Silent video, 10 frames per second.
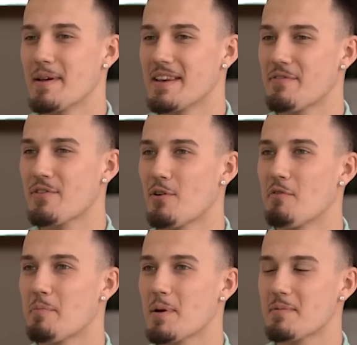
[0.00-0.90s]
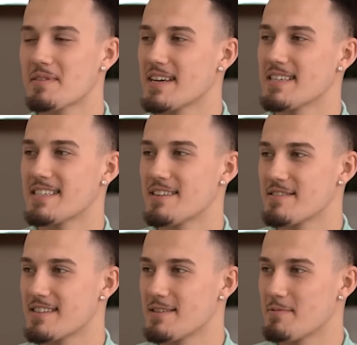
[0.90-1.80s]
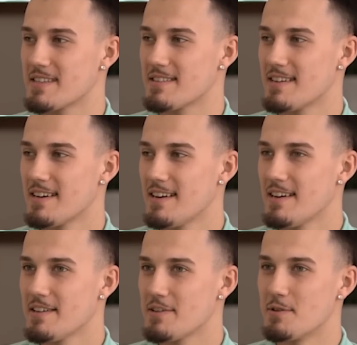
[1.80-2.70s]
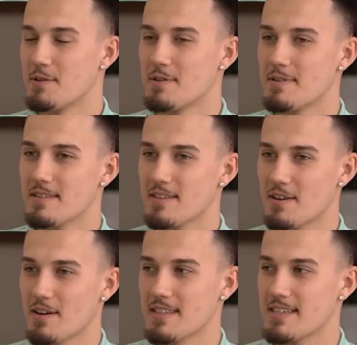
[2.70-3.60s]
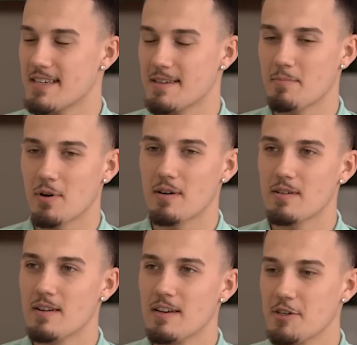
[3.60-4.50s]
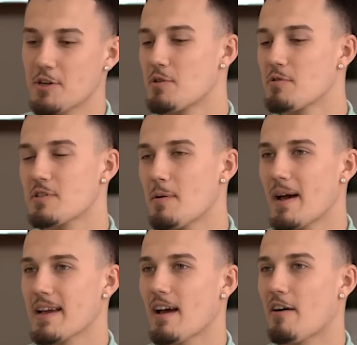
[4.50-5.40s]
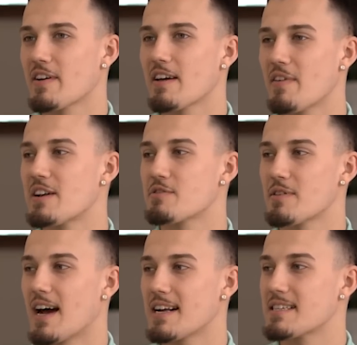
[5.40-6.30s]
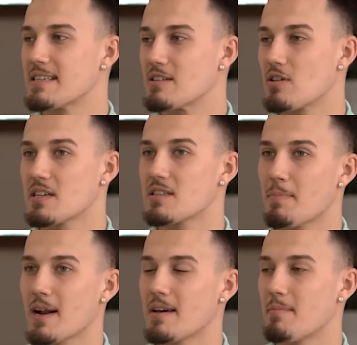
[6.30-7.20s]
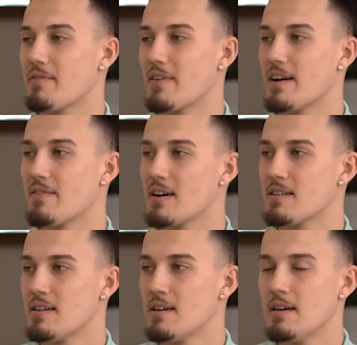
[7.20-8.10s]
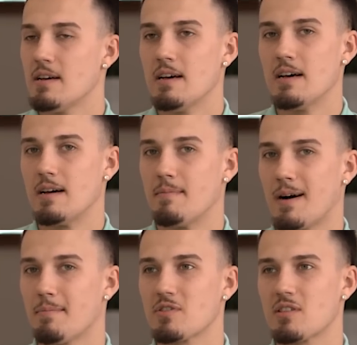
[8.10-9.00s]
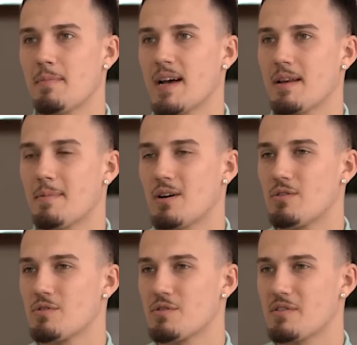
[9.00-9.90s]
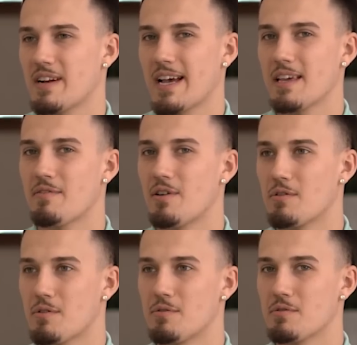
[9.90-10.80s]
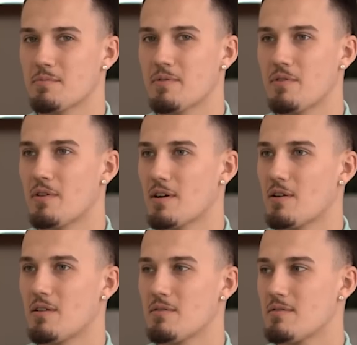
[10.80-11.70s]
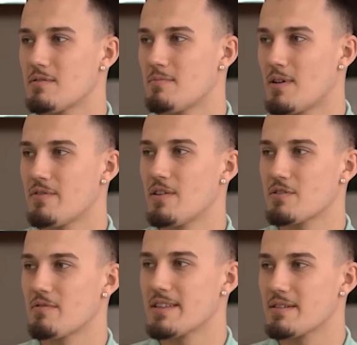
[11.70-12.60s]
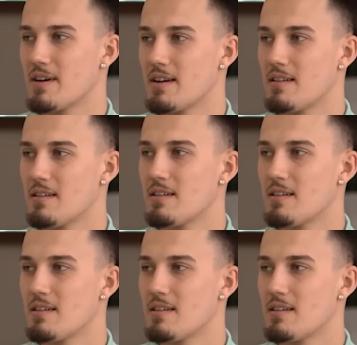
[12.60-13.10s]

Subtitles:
a bit difficult for people to take you seriously when you're 19, but you can also make, I think eventually I actually got it to play in my favour. I must have made about 180 phone calls before I got my first rent-to-rent.